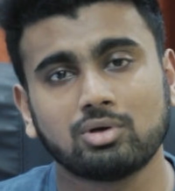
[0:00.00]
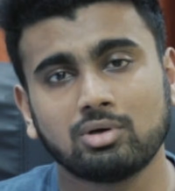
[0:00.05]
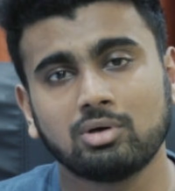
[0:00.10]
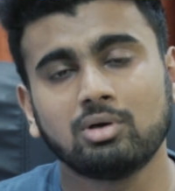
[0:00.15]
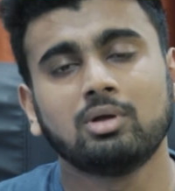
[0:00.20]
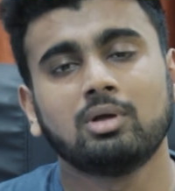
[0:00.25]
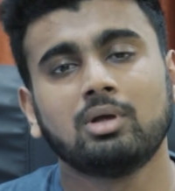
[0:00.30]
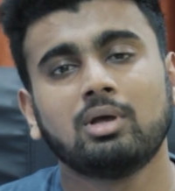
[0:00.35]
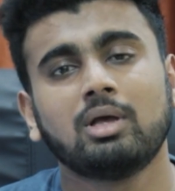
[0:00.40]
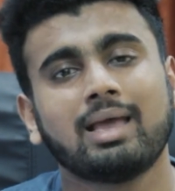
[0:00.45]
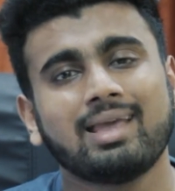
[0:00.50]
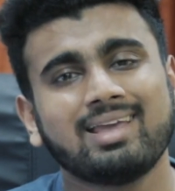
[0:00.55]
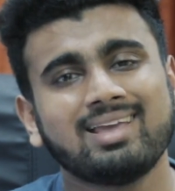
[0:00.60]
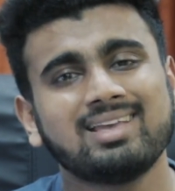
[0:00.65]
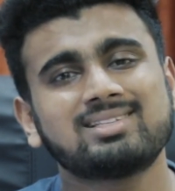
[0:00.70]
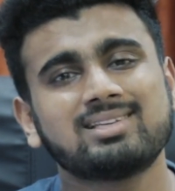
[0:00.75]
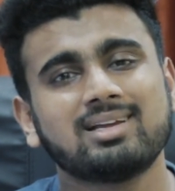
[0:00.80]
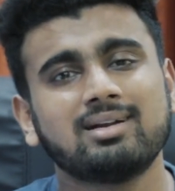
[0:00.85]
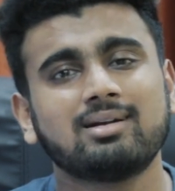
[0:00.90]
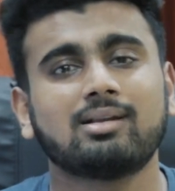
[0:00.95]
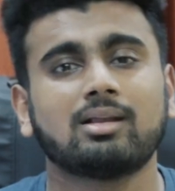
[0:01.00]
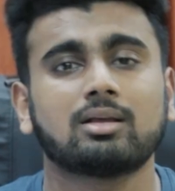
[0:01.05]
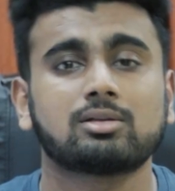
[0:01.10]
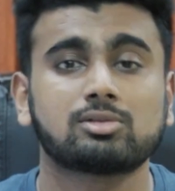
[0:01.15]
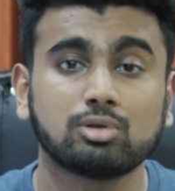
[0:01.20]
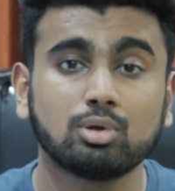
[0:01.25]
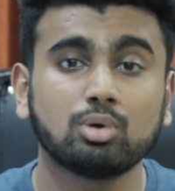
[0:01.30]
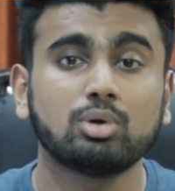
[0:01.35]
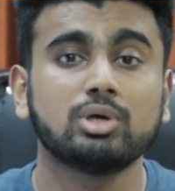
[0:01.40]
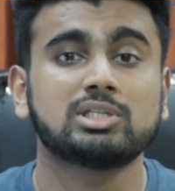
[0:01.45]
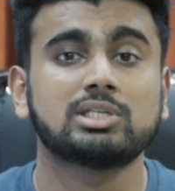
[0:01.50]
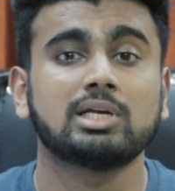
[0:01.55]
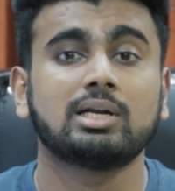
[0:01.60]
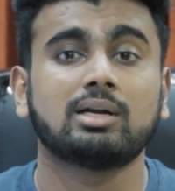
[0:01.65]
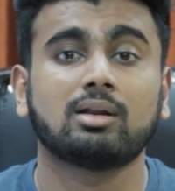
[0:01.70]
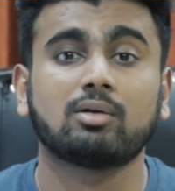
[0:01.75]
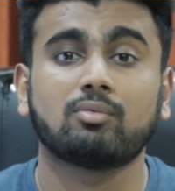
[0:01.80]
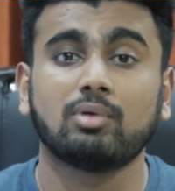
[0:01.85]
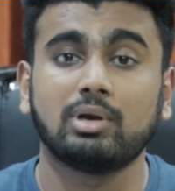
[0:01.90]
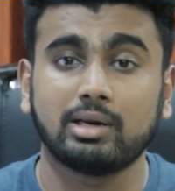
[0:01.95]
So eccentric, slow
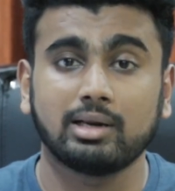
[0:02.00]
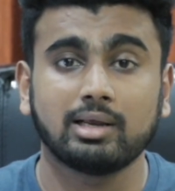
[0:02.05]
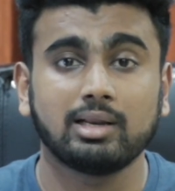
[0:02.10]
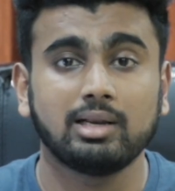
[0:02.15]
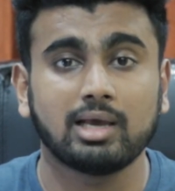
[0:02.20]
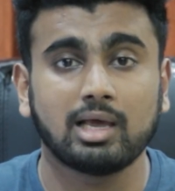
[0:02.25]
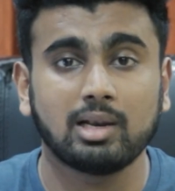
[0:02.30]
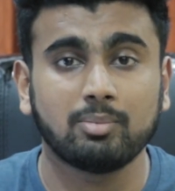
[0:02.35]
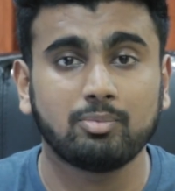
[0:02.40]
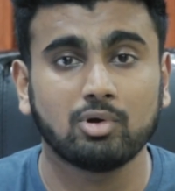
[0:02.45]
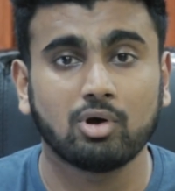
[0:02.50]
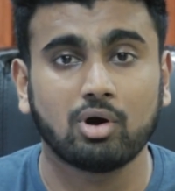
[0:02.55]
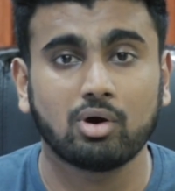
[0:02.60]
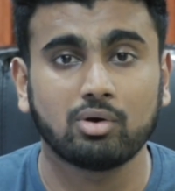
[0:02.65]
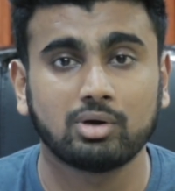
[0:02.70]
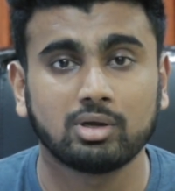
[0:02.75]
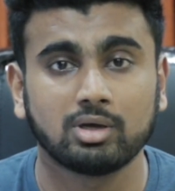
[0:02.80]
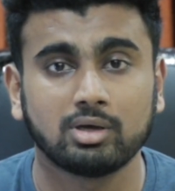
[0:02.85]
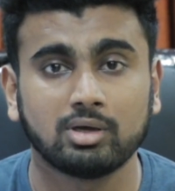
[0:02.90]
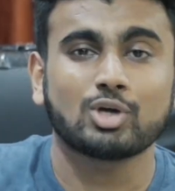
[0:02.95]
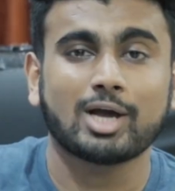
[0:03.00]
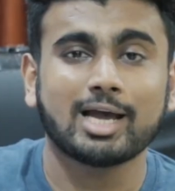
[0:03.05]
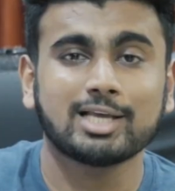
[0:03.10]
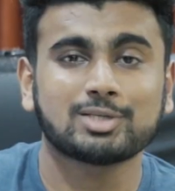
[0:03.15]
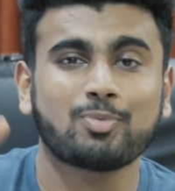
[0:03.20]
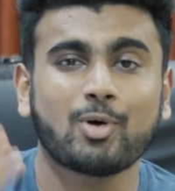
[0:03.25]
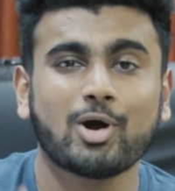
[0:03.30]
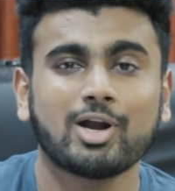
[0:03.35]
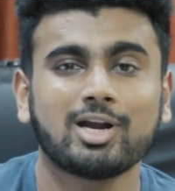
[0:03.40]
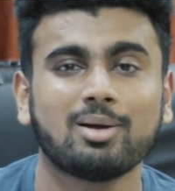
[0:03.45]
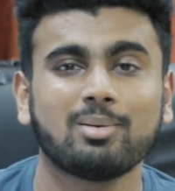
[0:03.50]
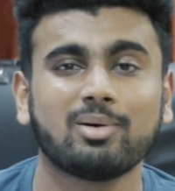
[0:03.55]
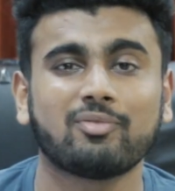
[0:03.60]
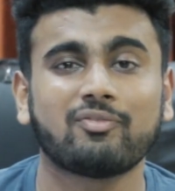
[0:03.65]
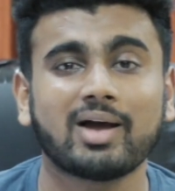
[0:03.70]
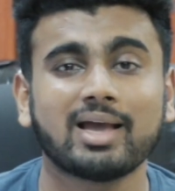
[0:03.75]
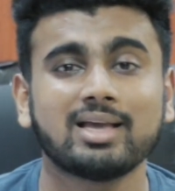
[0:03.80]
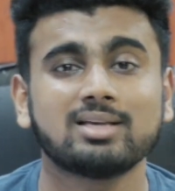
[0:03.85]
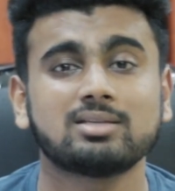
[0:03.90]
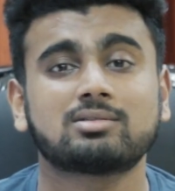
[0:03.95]
eccentric will really help you out. So guys, point number
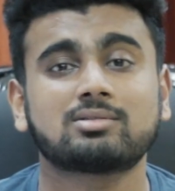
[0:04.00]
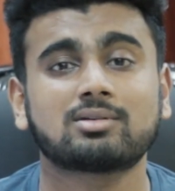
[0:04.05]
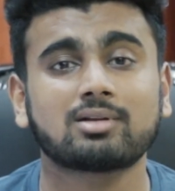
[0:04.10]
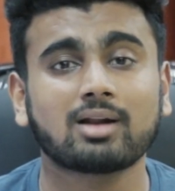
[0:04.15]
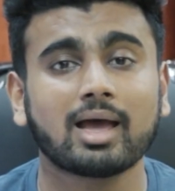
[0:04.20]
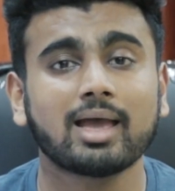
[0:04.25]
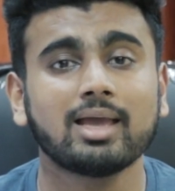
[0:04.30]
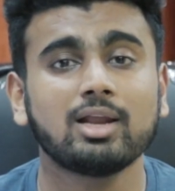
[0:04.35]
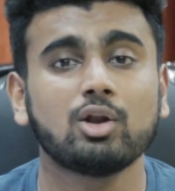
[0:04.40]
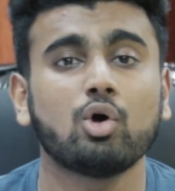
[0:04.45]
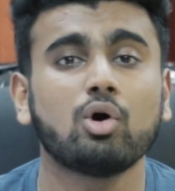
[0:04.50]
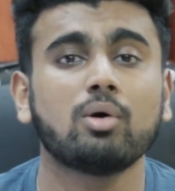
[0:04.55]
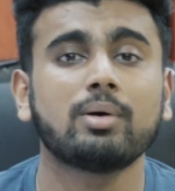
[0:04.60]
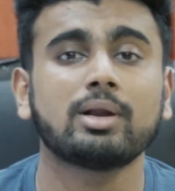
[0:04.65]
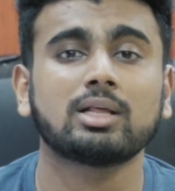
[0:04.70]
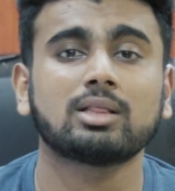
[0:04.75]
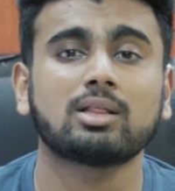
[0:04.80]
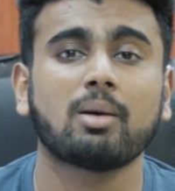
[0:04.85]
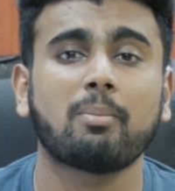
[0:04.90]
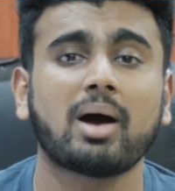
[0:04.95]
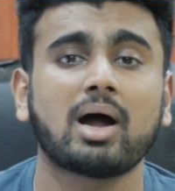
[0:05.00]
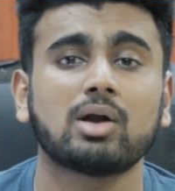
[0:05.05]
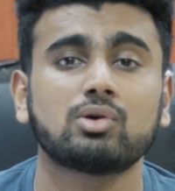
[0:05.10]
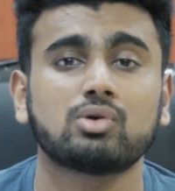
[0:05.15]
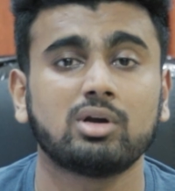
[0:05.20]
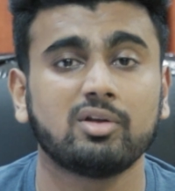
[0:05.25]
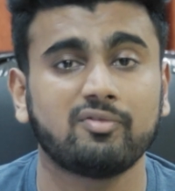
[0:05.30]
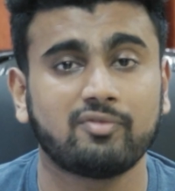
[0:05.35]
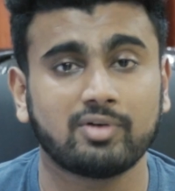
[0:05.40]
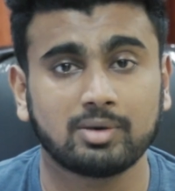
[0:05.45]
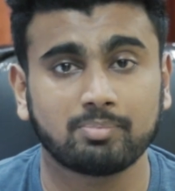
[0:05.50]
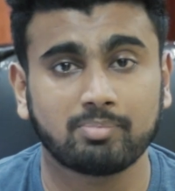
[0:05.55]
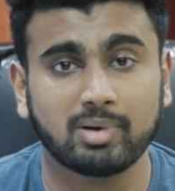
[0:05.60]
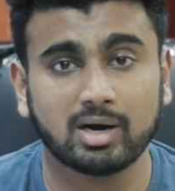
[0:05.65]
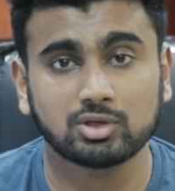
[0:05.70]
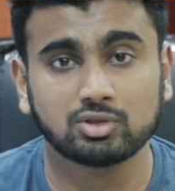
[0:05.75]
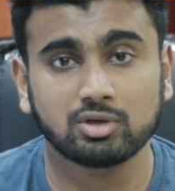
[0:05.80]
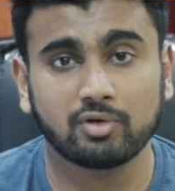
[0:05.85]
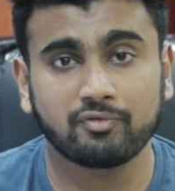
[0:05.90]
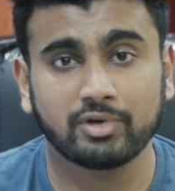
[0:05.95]
5 is try lowering the bar to different
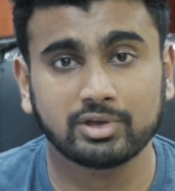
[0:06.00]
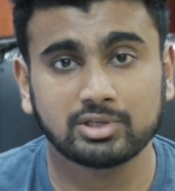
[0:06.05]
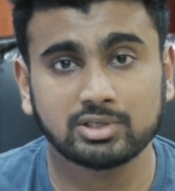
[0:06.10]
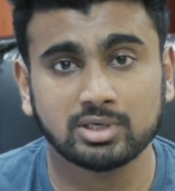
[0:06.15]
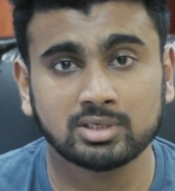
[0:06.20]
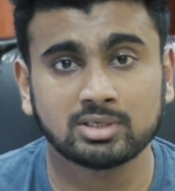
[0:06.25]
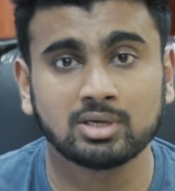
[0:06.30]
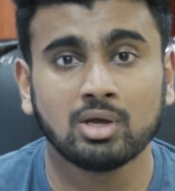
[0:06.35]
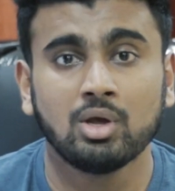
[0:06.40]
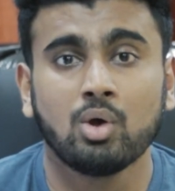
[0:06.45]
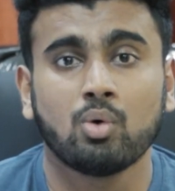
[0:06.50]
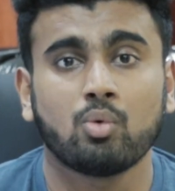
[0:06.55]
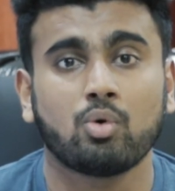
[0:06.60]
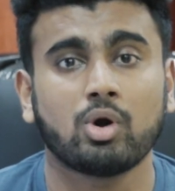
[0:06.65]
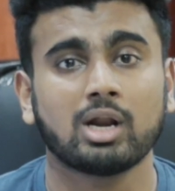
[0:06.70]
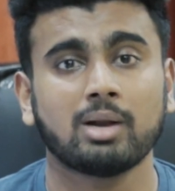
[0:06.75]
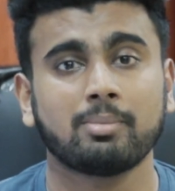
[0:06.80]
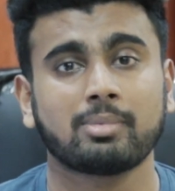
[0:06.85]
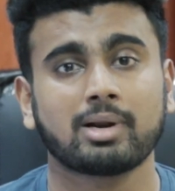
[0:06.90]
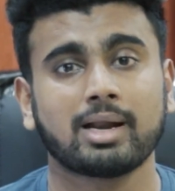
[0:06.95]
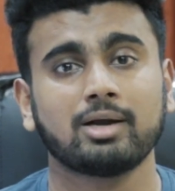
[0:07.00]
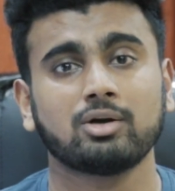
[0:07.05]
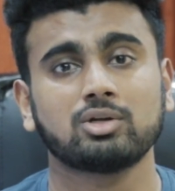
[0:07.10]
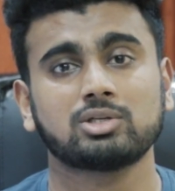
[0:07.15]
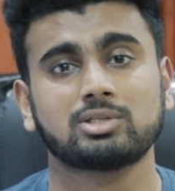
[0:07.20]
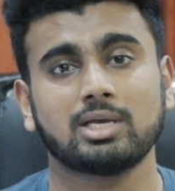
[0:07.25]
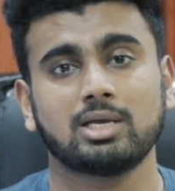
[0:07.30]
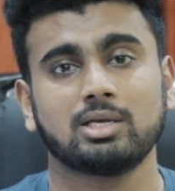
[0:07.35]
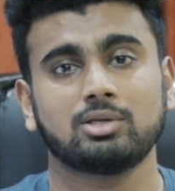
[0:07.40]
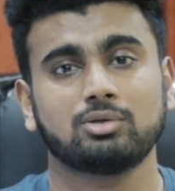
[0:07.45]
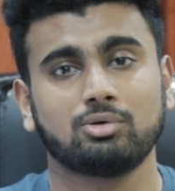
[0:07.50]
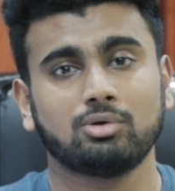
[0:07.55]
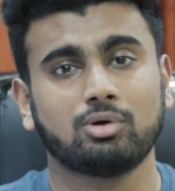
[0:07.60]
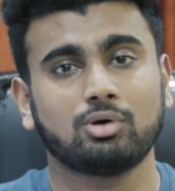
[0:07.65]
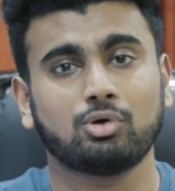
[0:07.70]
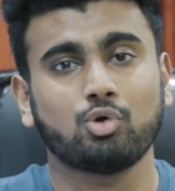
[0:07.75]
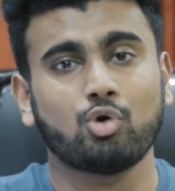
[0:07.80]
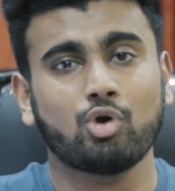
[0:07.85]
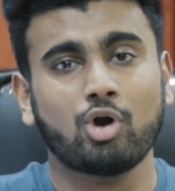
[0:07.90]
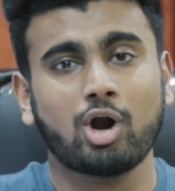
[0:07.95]
parts of your chest. What I'm trying to say is, do
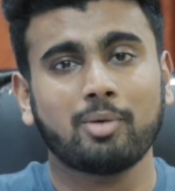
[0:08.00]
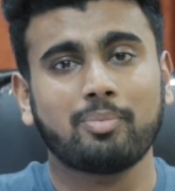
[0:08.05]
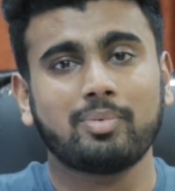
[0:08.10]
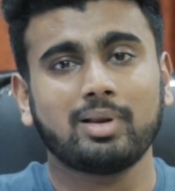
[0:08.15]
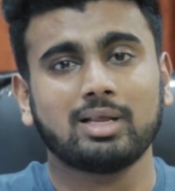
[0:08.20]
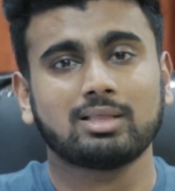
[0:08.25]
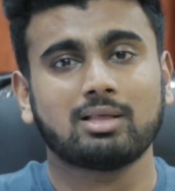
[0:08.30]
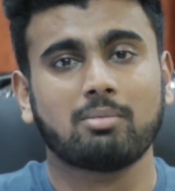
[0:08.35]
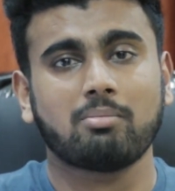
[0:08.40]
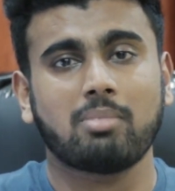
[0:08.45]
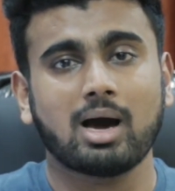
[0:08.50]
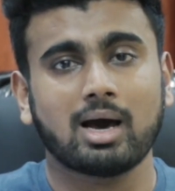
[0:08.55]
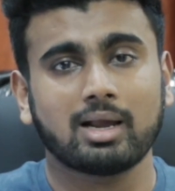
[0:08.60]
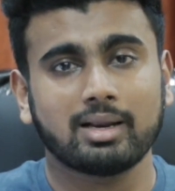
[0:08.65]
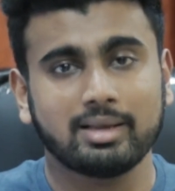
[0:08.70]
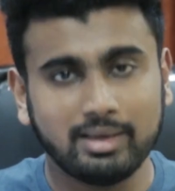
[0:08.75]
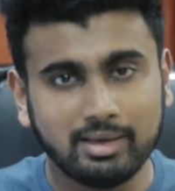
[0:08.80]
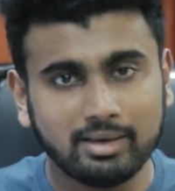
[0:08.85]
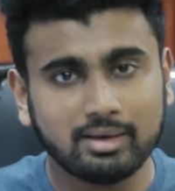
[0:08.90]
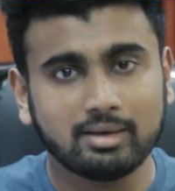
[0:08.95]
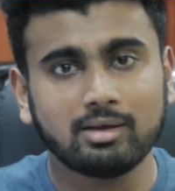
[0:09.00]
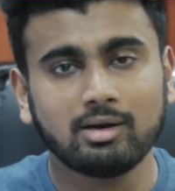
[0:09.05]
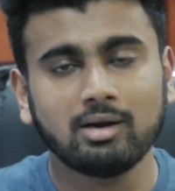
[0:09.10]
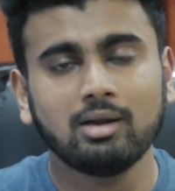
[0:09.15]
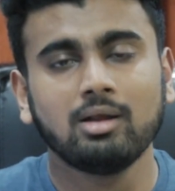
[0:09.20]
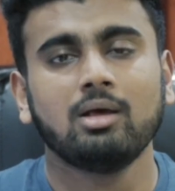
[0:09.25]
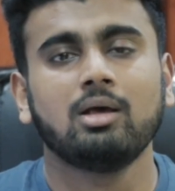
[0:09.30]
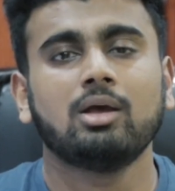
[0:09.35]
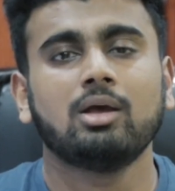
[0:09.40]
not bring the bar here.